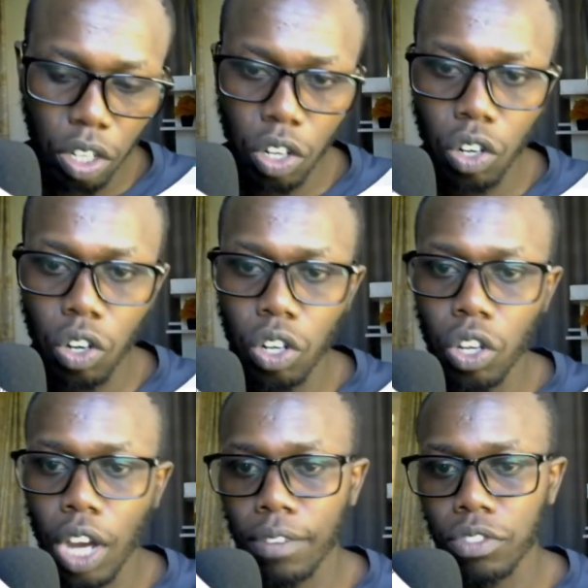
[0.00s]
all you
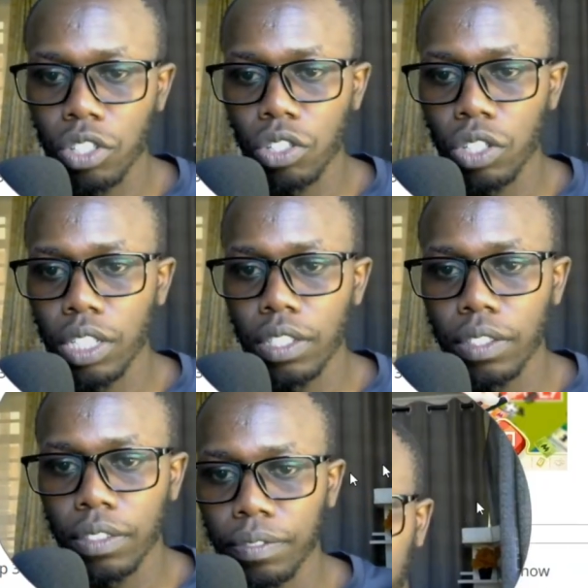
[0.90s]
have to do is
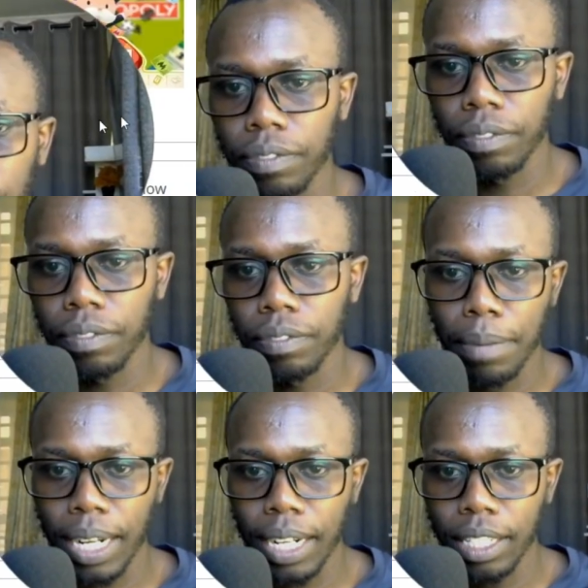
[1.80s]
give them
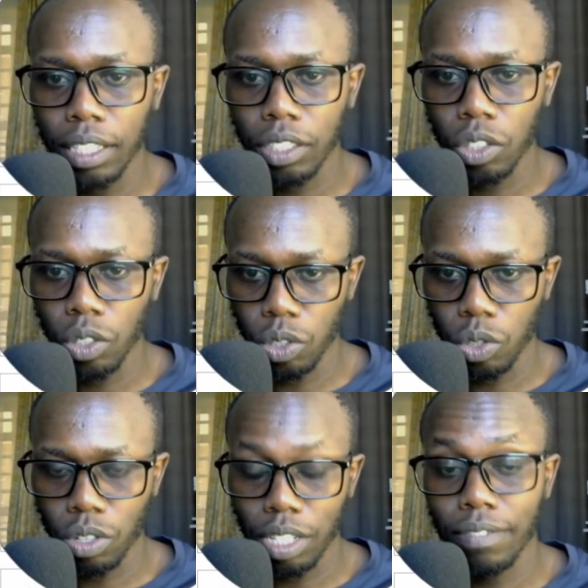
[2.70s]
a link. So
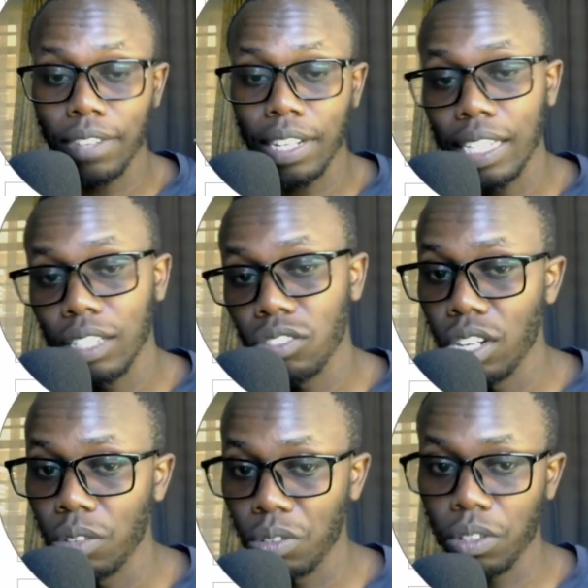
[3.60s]
to receive a link to
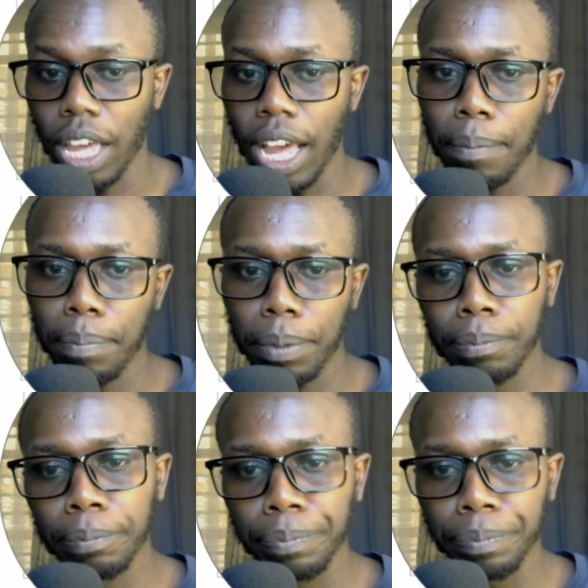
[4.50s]
download the app,
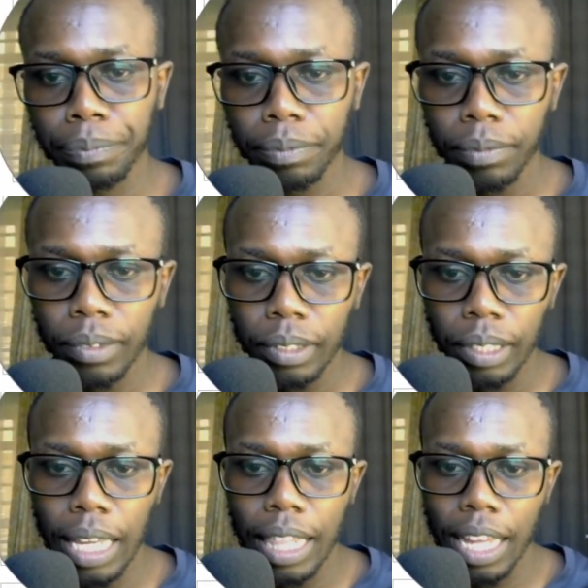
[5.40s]

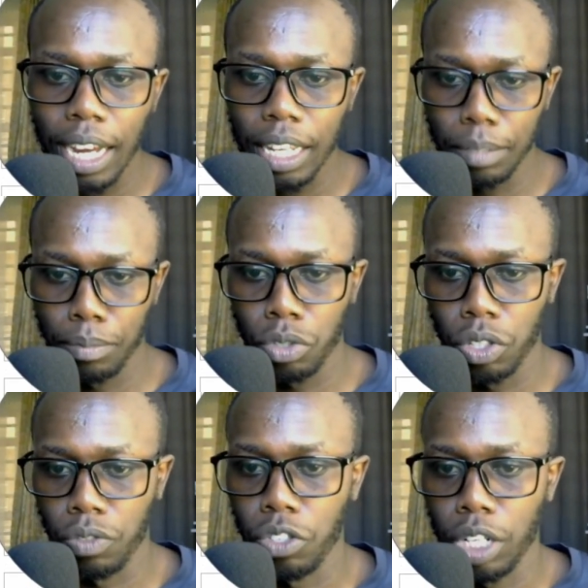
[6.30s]
either input
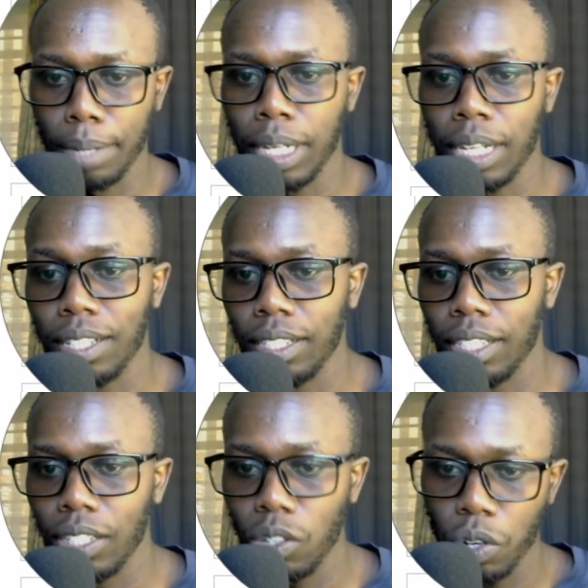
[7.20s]
your phone number
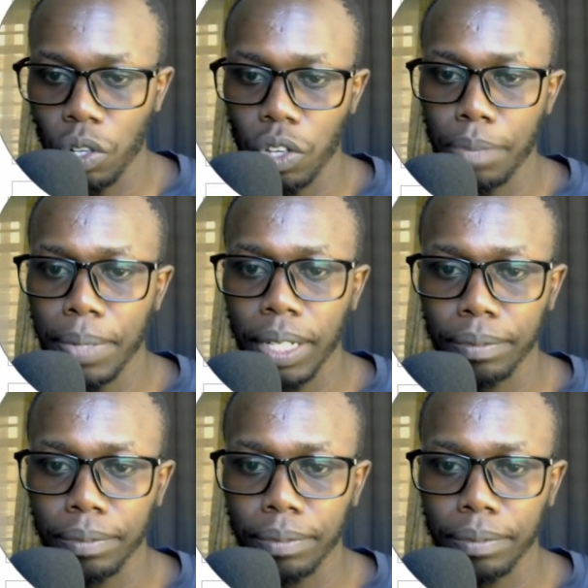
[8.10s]
or your email.